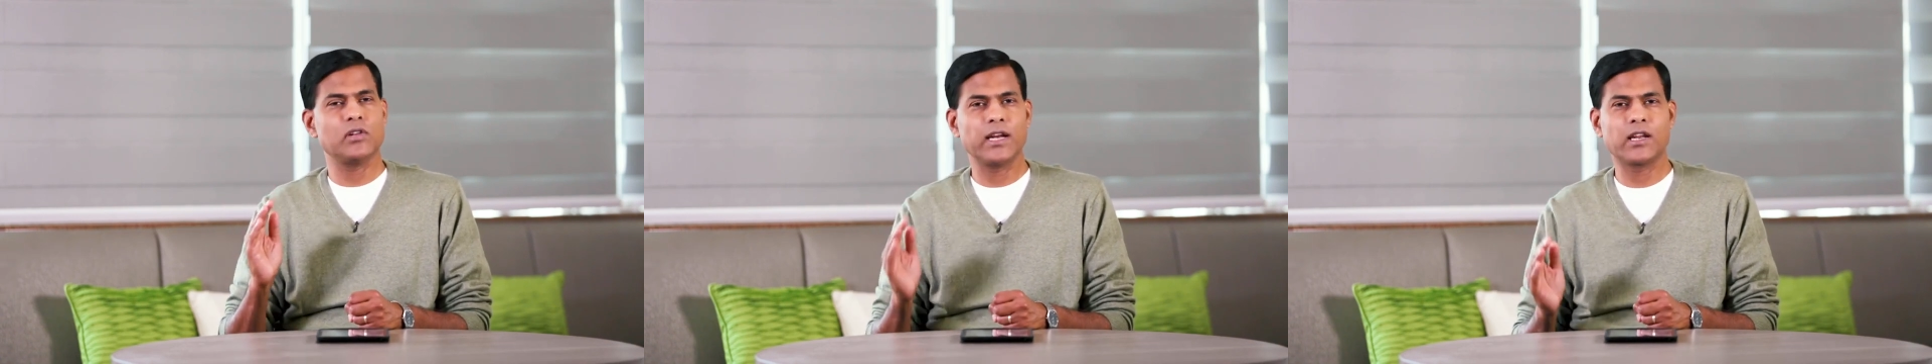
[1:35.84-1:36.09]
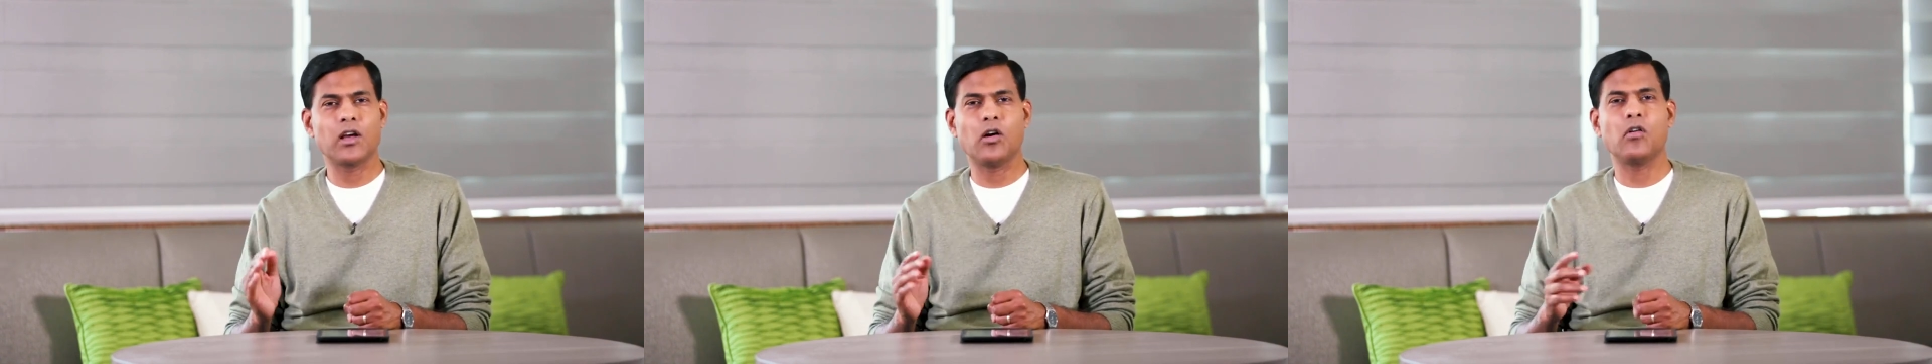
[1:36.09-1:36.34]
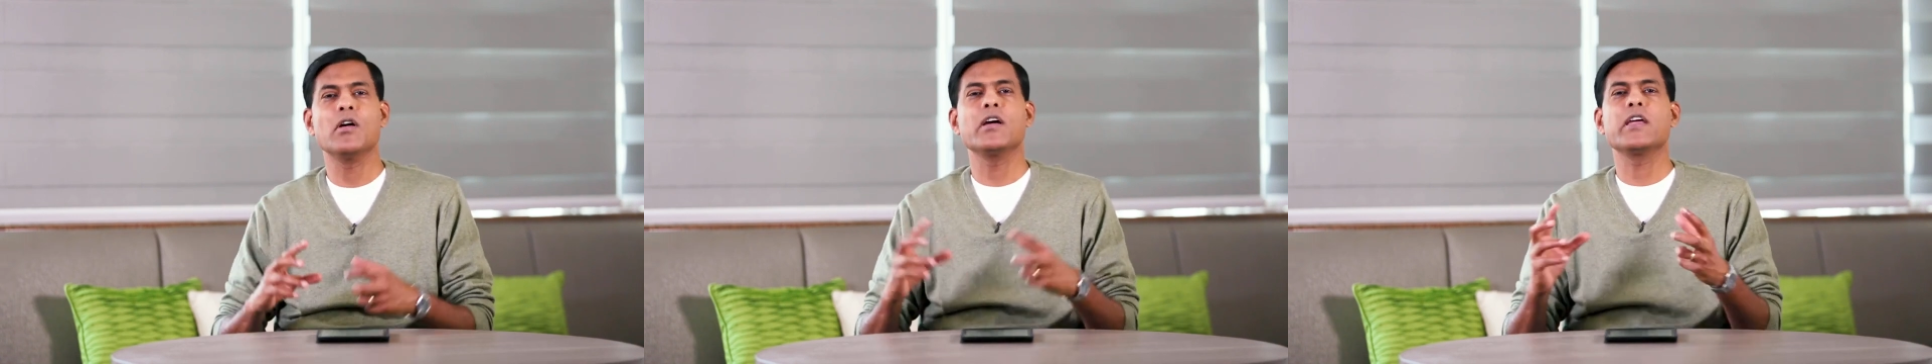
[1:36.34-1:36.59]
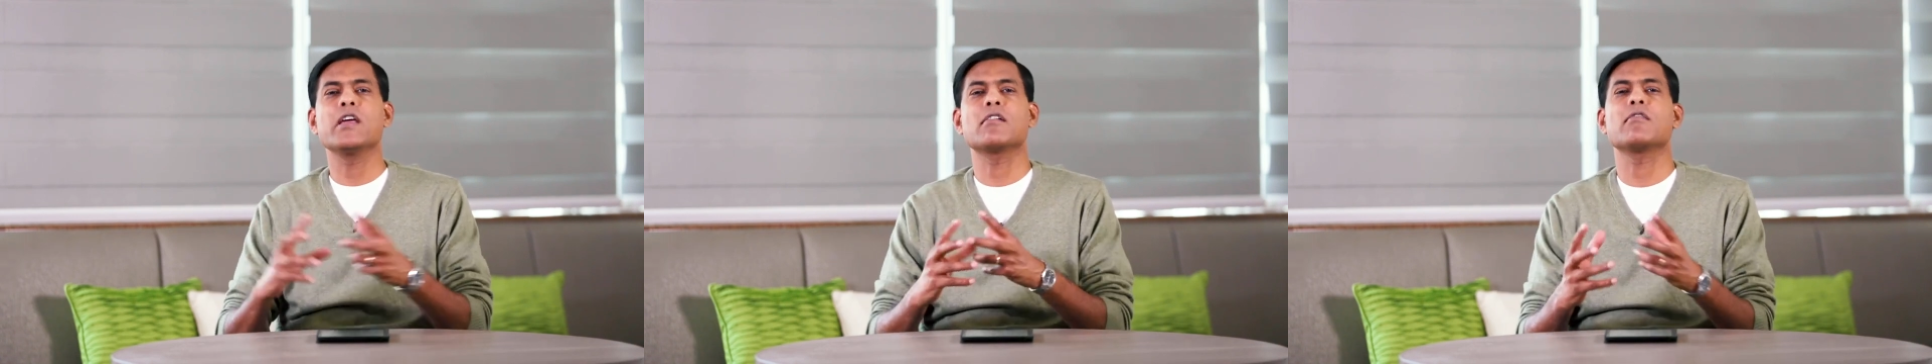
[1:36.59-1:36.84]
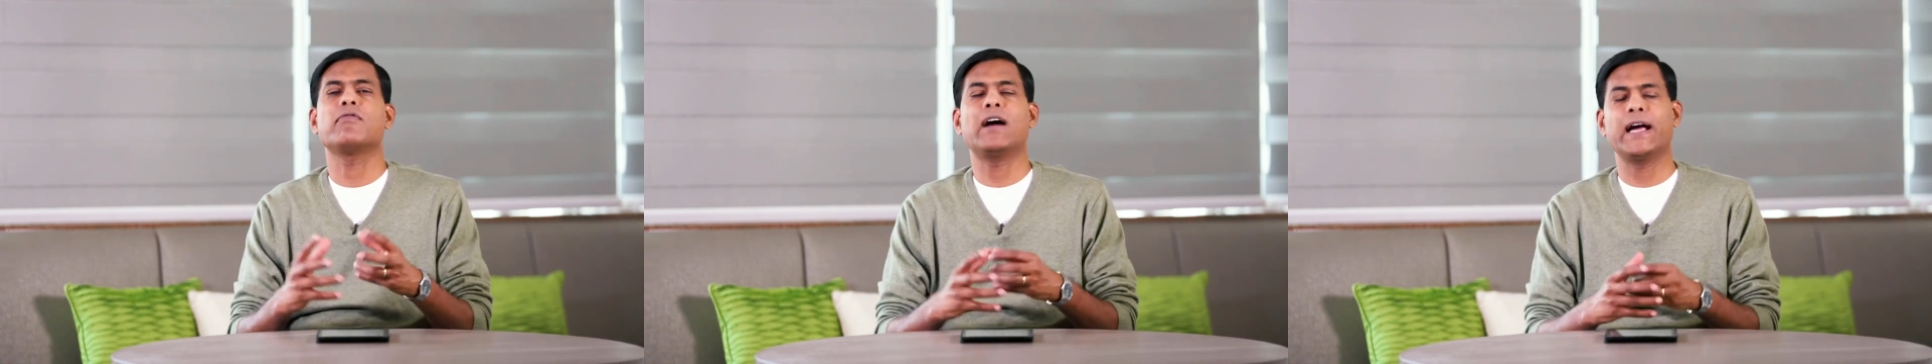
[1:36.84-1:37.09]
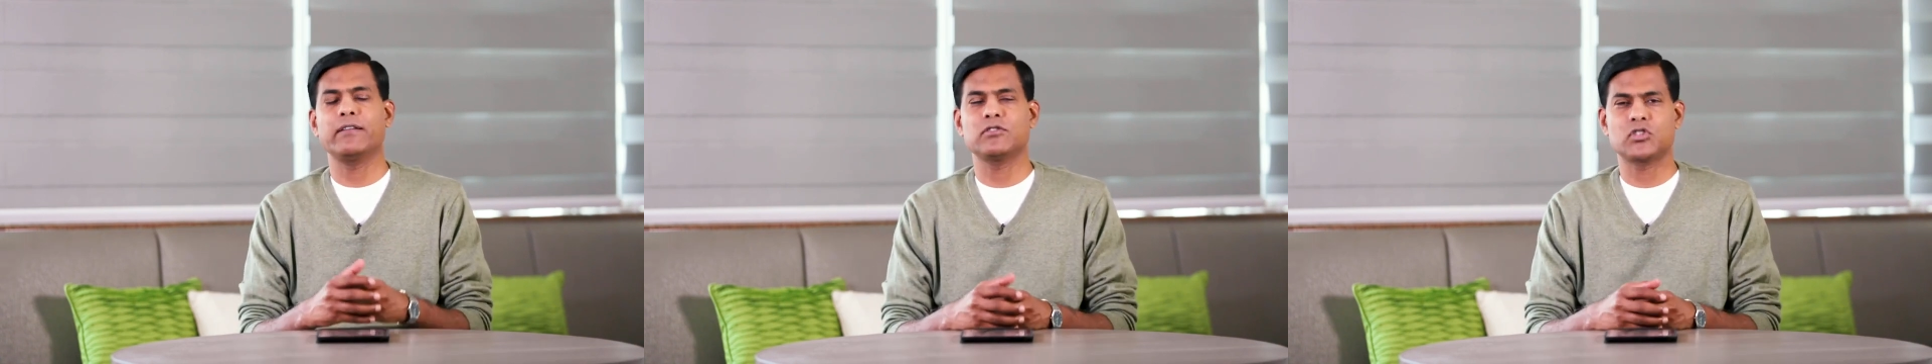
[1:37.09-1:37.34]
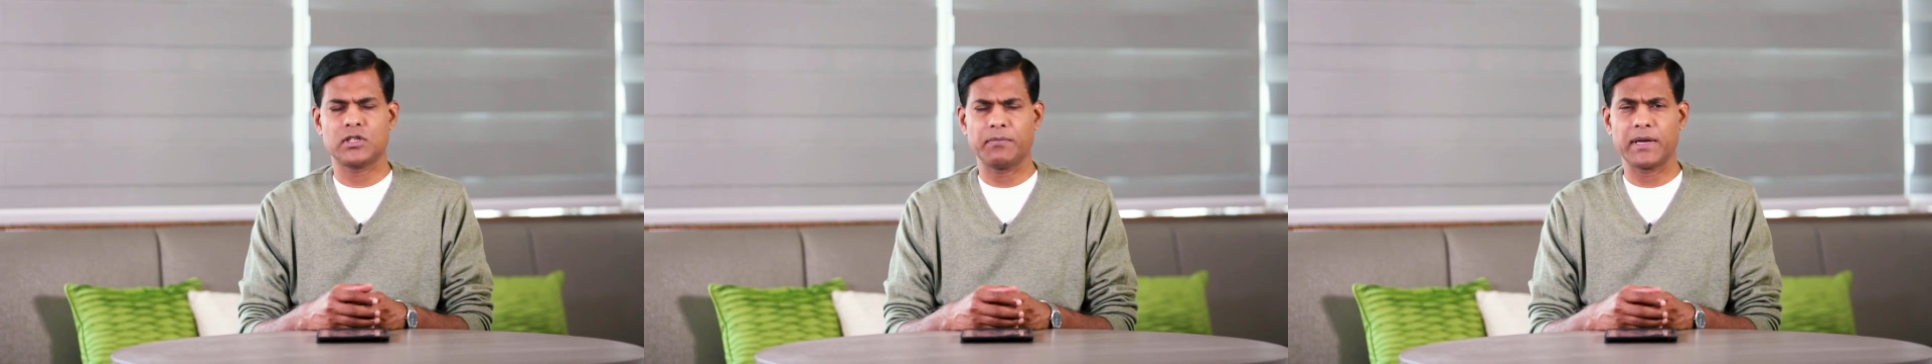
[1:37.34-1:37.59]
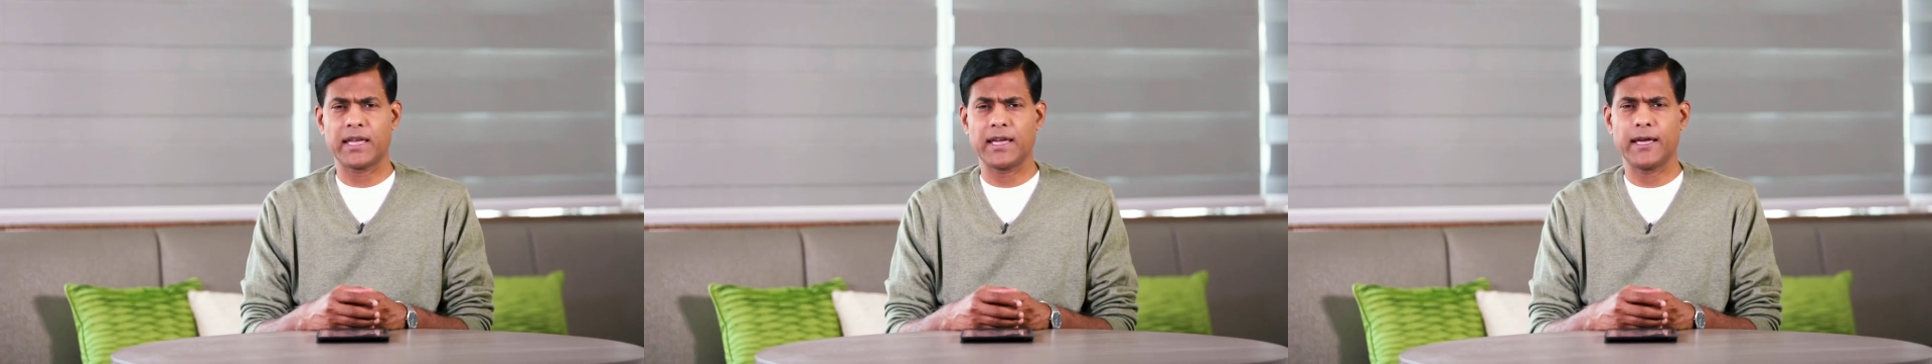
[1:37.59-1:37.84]
let go. He revives
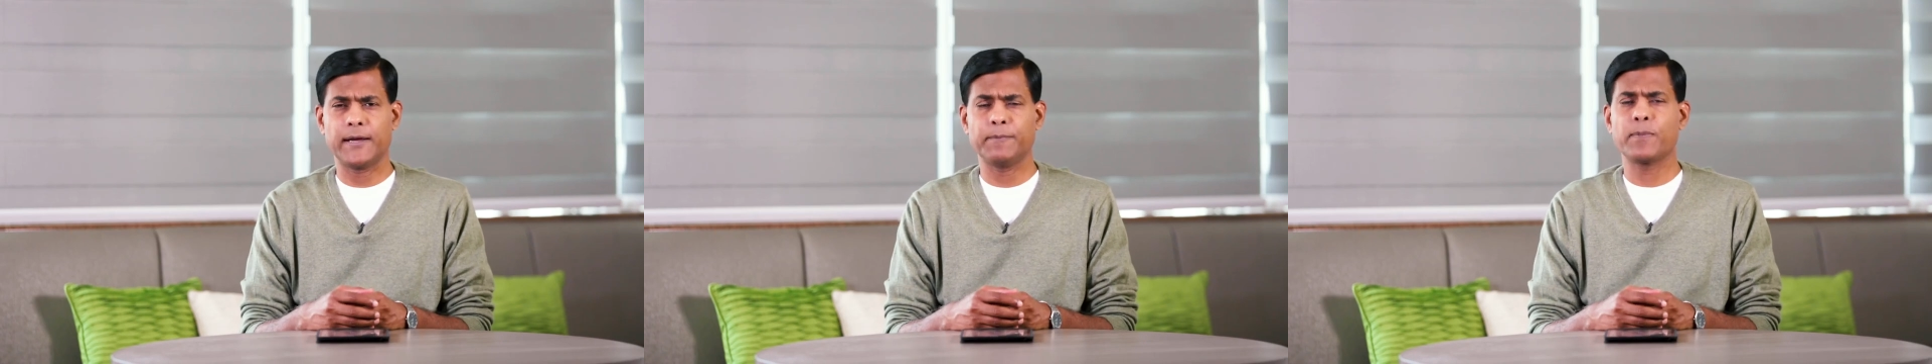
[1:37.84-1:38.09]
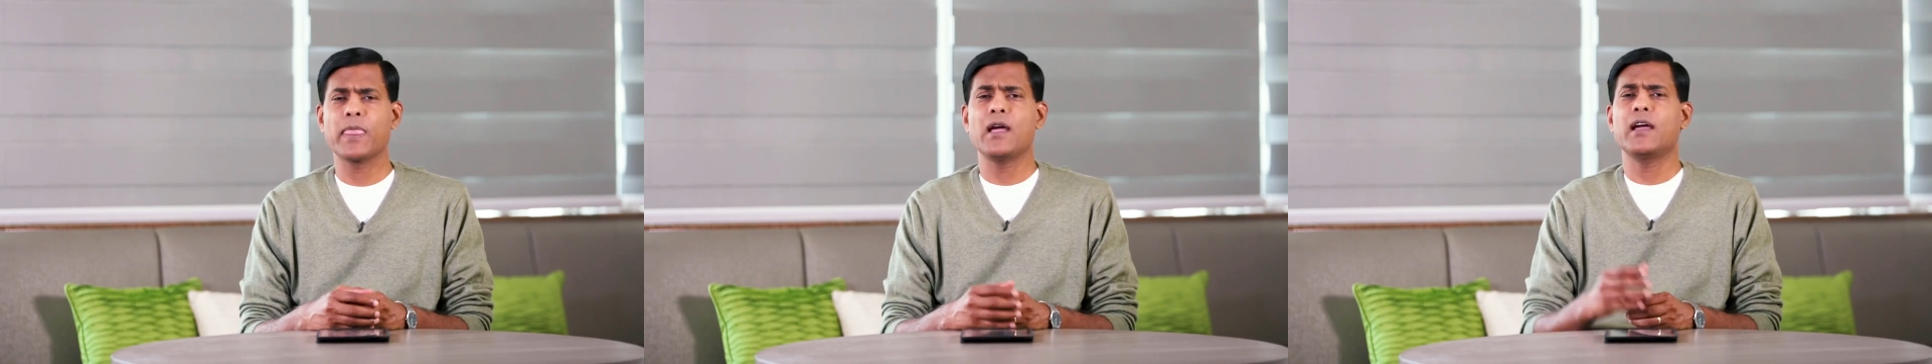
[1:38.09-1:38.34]
them again.